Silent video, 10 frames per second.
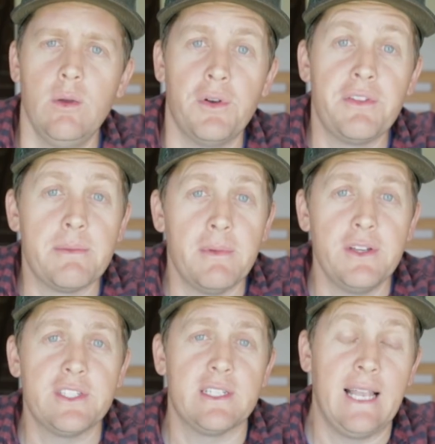One of the
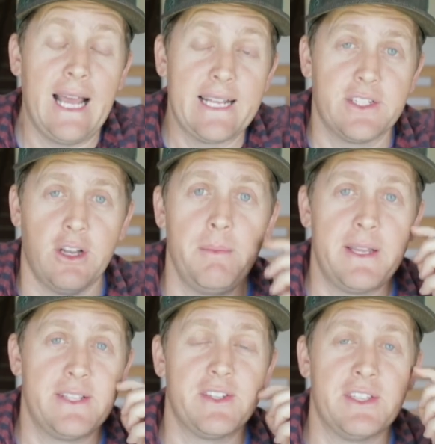most liked
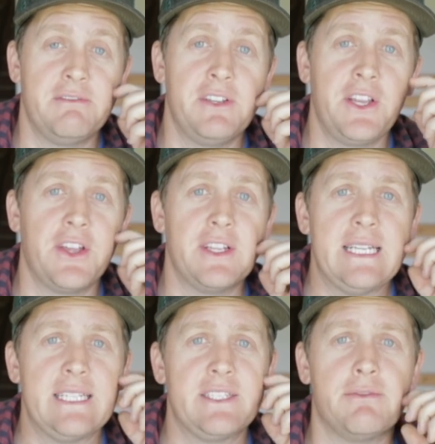comments on the video
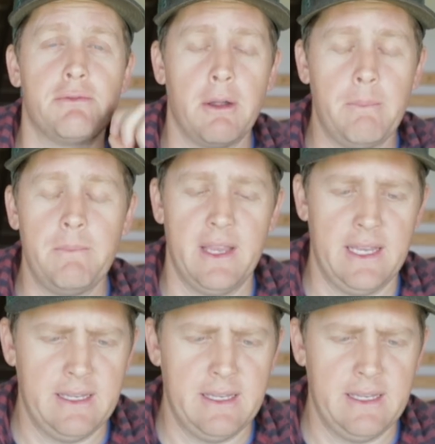is from